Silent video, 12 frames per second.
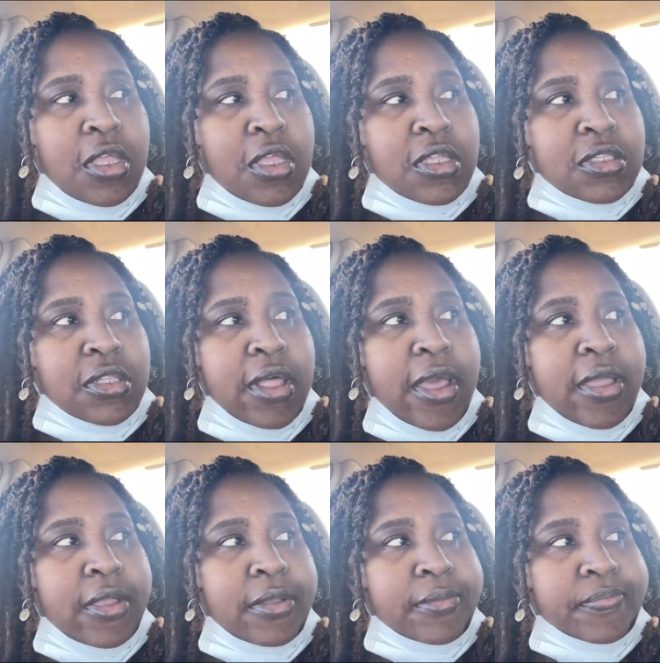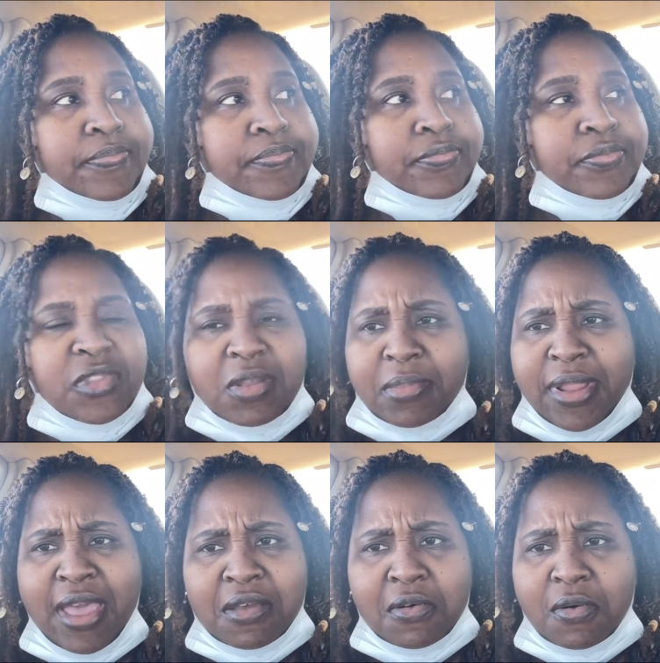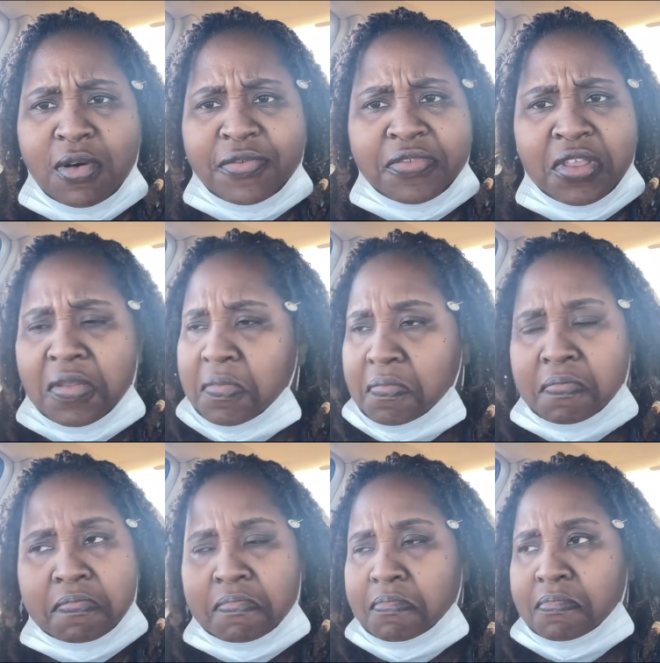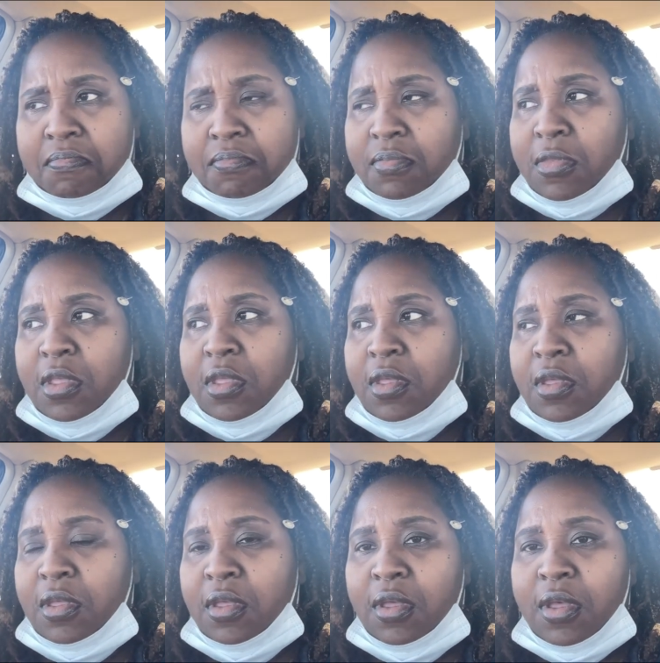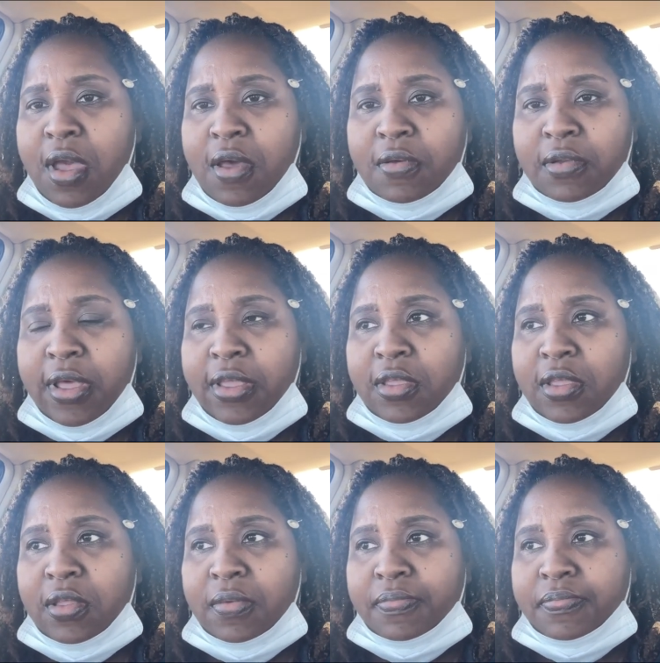it's like the black coffee. Mm -hmm. I don't like it.